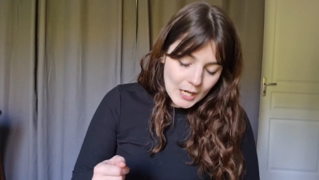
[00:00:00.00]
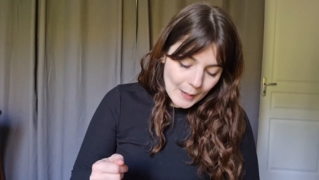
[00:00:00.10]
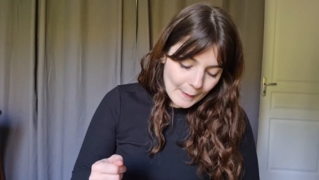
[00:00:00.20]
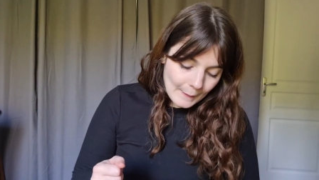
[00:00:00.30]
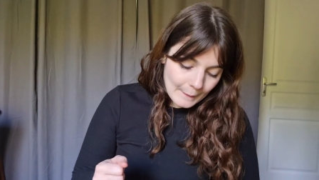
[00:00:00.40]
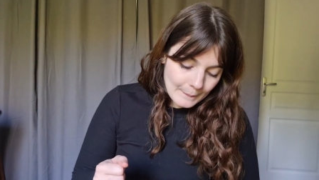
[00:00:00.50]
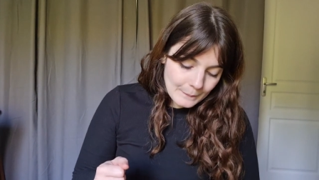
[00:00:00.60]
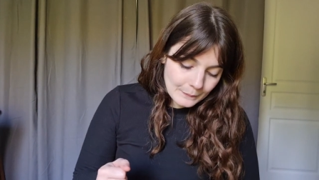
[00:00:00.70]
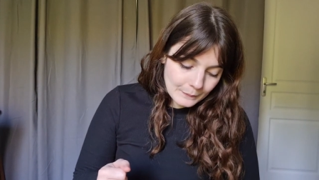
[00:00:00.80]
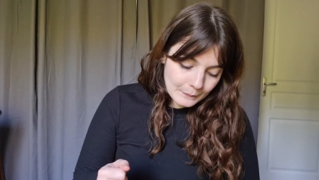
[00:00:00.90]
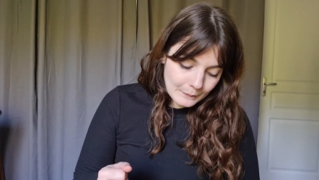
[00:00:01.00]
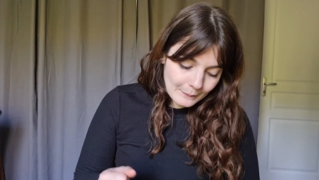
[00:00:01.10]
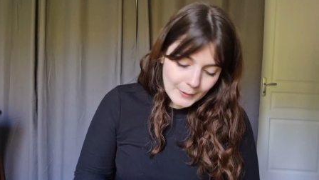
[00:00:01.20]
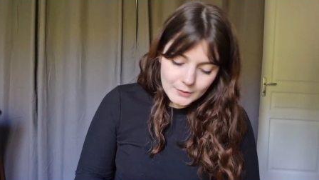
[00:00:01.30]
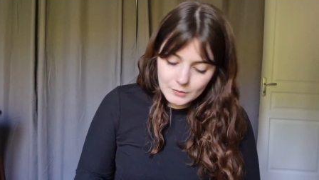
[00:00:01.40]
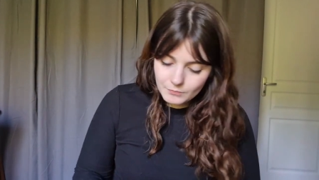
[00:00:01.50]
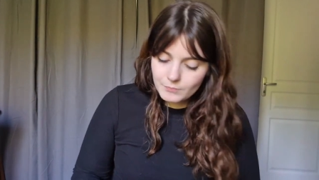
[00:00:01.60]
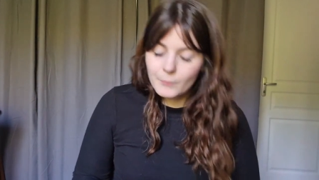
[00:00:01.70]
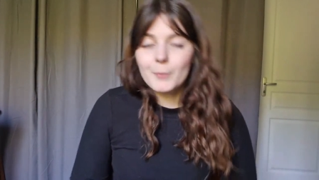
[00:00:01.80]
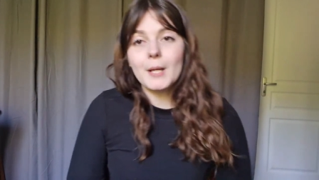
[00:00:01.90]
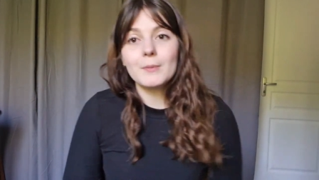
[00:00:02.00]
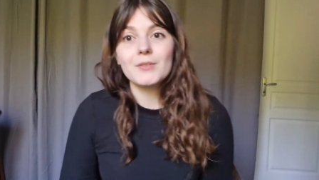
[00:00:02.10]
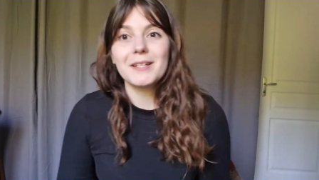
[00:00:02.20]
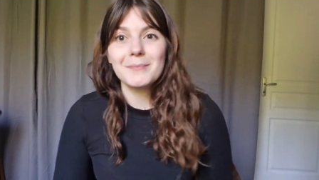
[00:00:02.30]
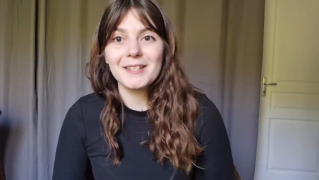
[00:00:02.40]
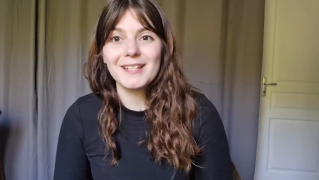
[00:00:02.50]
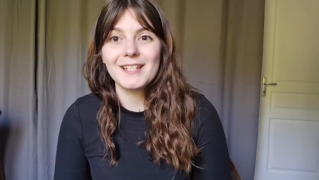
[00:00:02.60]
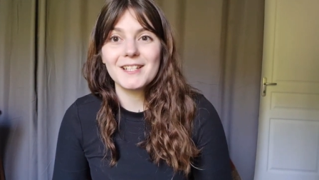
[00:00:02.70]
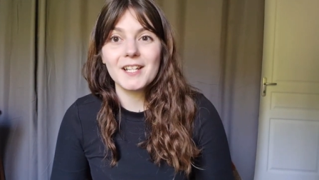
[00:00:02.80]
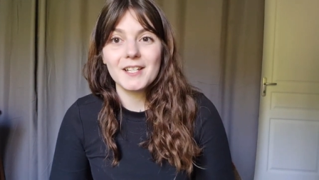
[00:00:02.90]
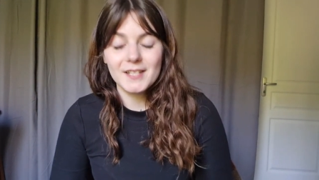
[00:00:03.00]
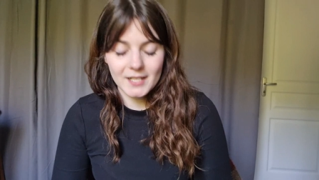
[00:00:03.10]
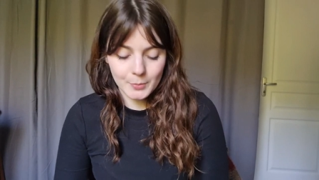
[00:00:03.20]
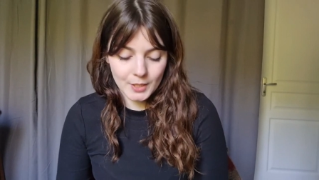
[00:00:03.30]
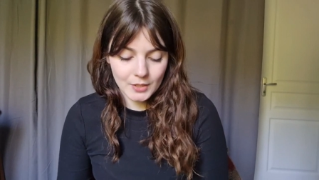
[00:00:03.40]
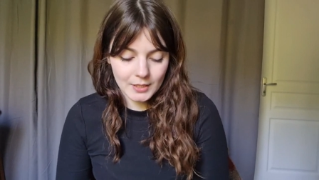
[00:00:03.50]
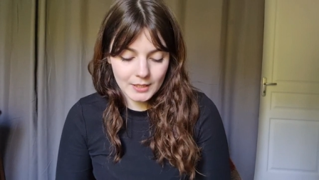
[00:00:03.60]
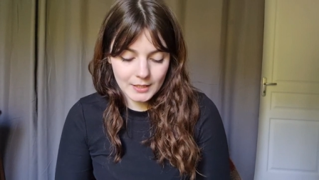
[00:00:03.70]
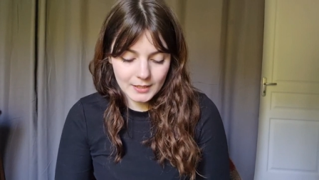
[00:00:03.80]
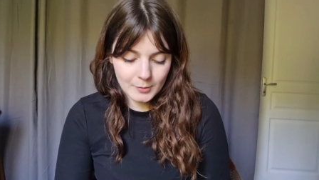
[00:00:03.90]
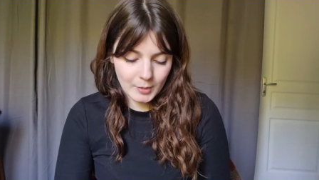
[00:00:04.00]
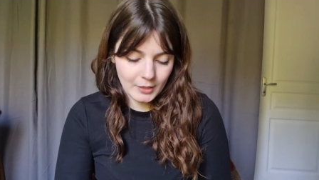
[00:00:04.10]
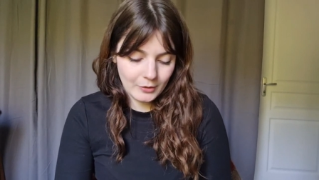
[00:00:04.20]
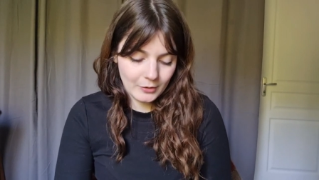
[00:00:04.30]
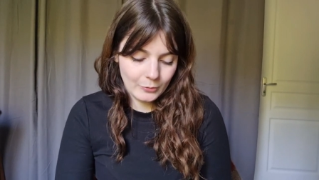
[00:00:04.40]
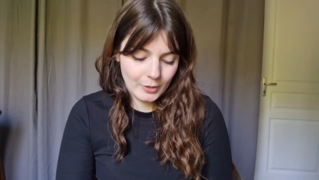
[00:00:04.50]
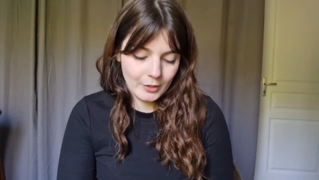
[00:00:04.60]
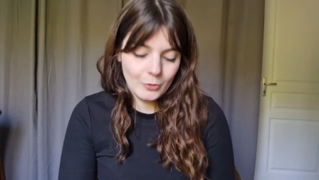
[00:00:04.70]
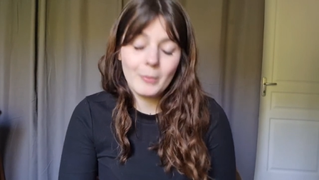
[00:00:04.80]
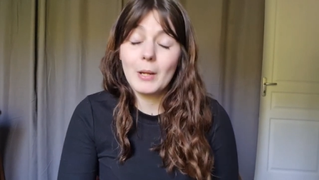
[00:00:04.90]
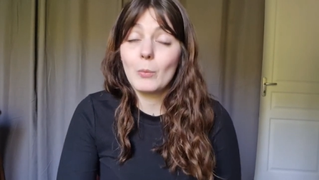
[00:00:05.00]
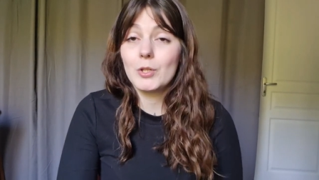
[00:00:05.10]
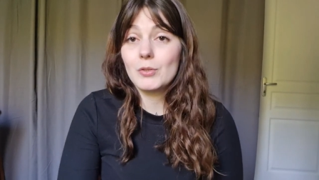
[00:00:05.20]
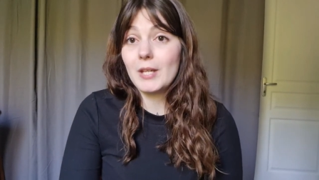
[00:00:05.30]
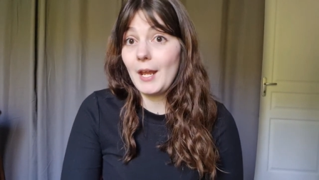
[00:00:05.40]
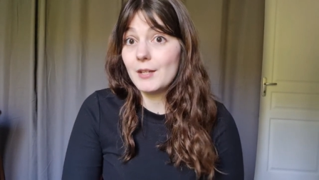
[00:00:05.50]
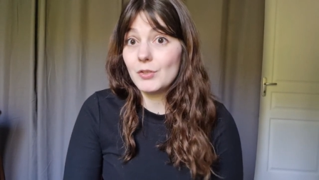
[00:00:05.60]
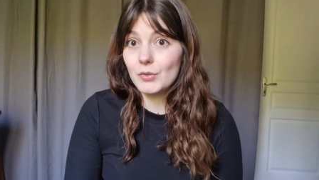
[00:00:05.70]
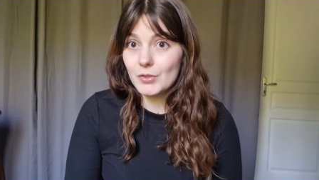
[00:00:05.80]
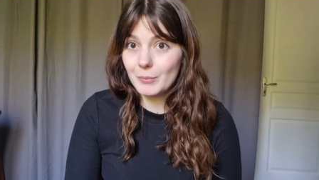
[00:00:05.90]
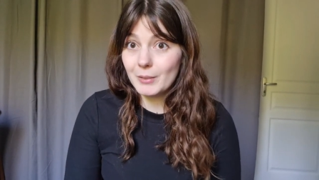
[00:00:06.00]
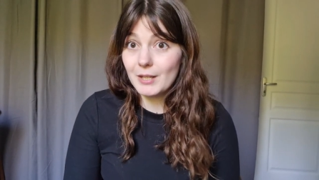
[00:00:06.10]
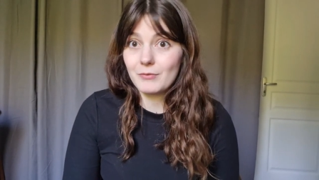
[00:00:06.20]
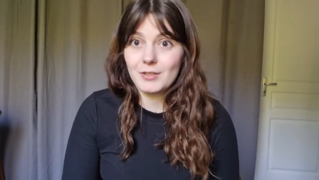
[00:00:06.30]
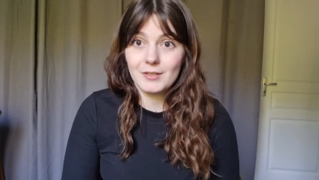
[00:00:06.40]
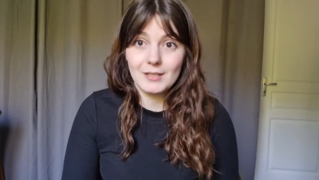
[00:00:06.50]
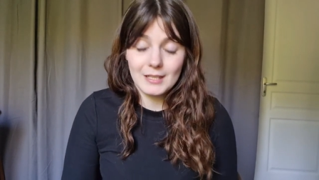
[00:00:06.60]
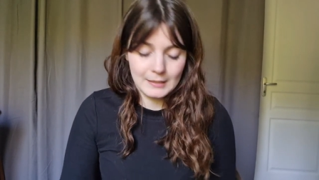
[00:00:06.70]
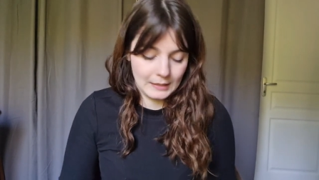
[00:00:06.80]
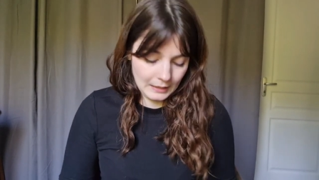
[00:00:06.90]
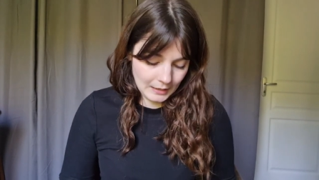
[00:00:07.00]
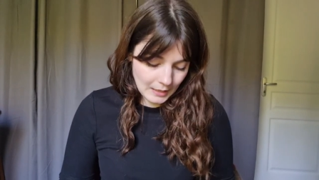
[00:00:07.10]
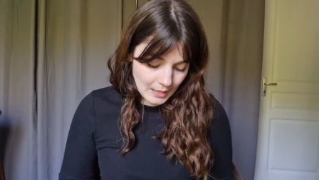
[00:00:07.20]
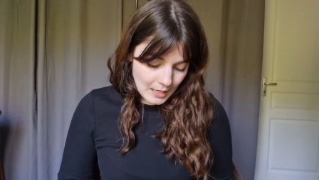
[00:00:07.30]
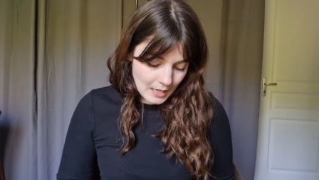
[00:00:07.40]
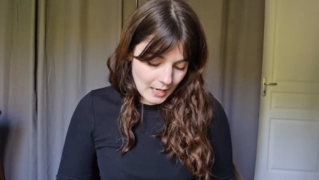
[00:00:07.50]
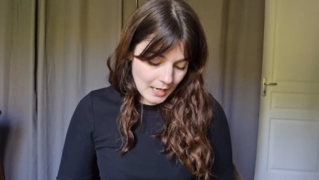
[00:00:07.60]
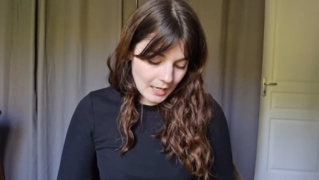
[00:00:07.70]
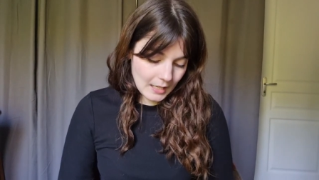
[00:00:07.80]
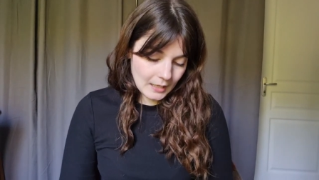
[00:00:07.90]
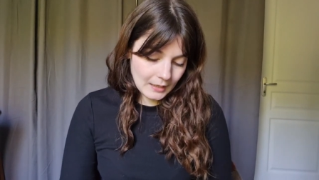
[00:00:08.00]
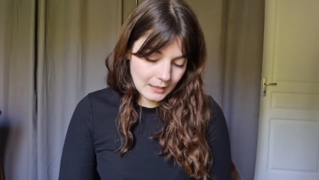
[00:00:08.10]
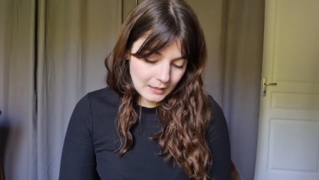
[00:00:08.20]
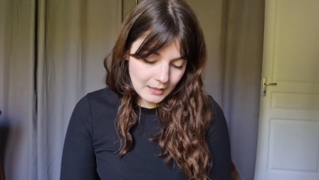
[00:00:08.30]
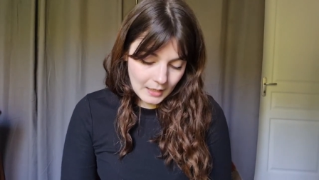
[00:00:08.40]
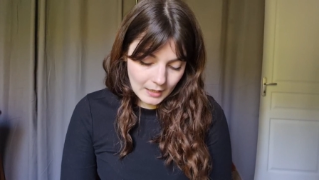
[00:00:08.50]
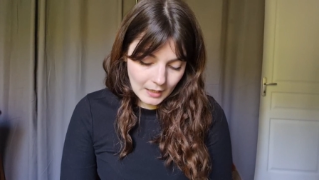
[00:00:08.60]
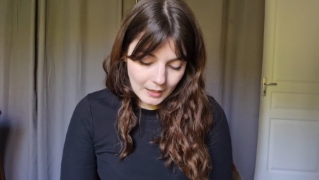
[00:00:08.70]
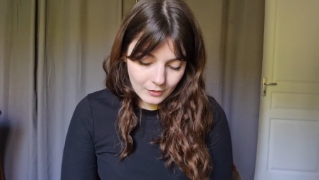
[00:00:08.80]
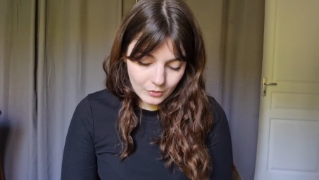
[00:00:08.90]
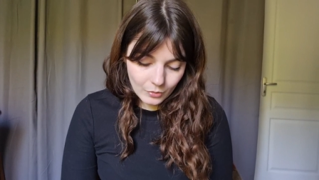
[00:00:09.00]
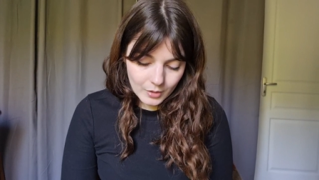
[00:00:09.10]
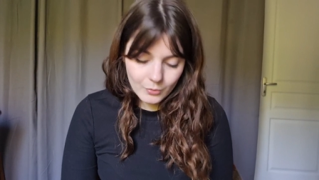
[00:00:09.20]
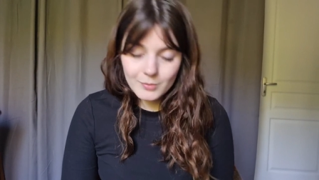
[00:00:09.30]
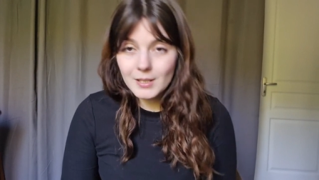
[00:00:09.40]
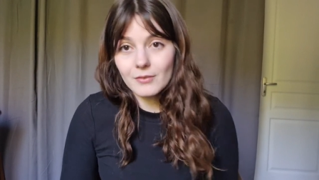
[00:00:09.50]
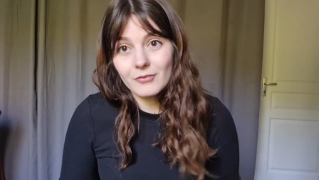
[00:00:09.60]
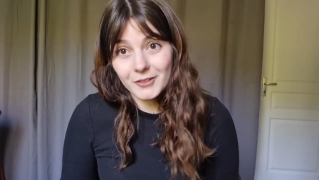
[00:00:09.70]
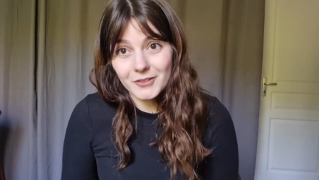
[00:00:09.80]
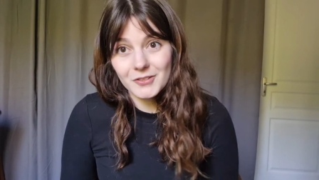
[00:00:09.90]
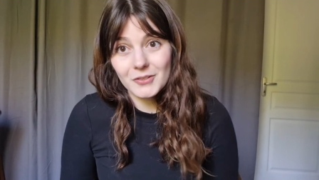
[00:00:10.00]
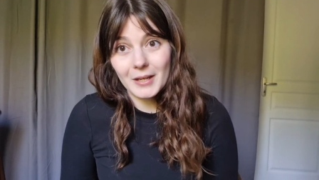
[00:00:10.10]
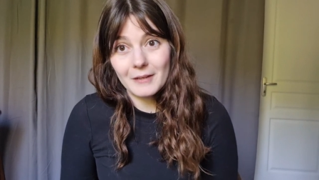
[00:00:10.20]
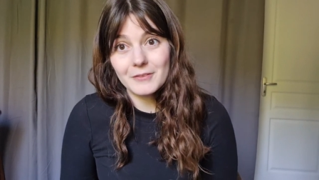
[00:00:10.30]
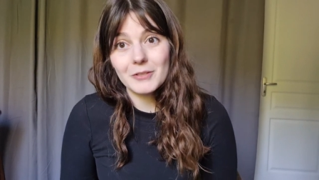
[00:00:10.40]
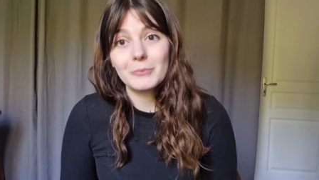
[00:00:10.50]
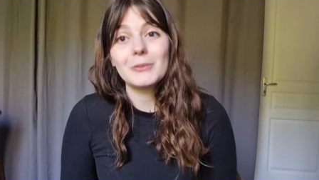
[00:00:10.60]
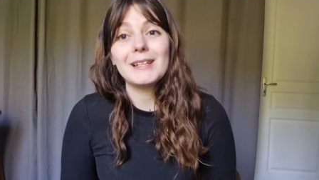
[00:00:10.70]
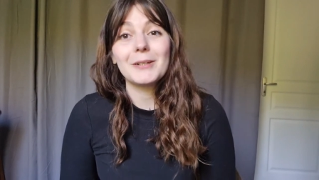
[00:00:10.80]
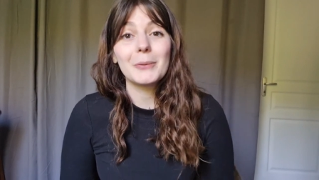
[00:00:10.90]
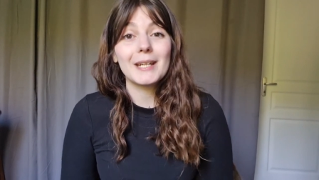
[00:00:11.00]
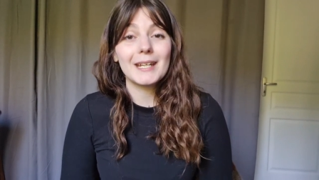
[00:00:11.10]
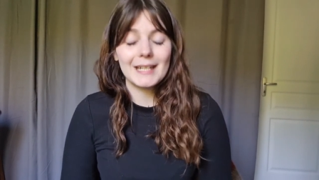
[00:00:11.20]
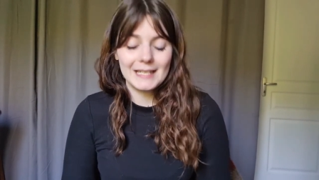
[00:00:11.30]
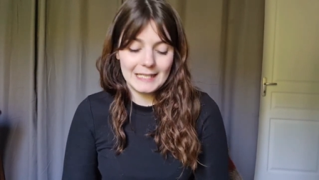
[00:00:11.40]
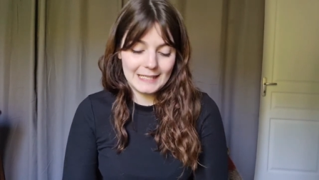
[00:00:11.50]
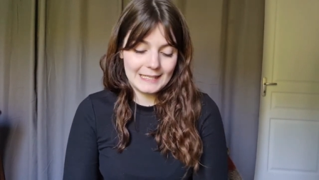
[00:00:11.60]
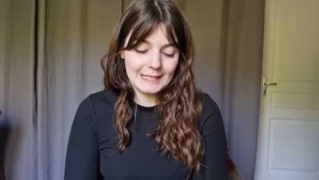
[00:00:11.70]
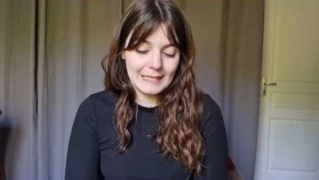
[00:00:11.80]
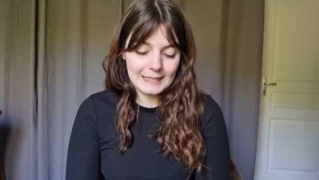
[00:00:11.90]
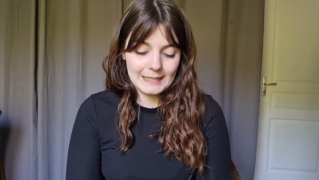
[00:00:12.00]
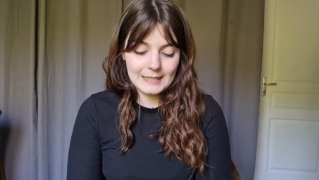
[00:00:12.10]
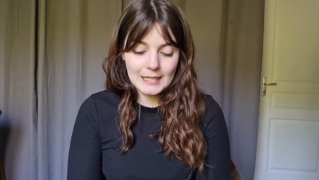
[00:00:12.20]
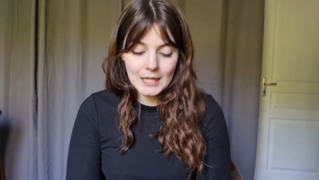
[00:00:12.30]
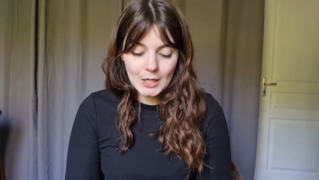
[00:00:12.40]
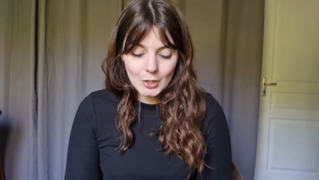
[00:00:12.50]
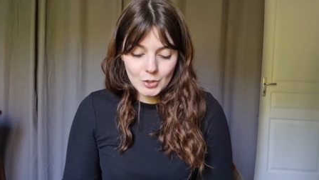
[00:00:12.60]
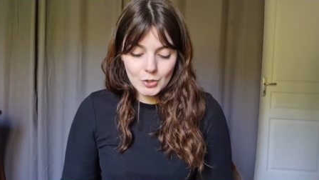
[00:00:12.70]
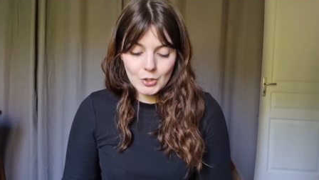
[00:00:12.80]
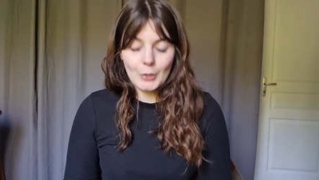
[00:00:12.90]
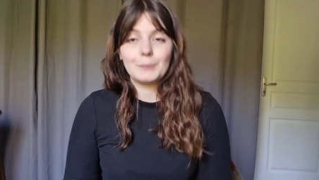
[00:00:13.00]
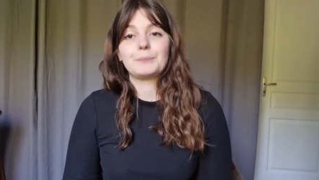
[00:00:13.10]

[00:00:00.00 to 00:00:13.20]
but from time to time, I think it's nice, especially in this period where you might want to get into some gift knitting. And yeah, I thought it would be fun to have some really quick and easy knits. So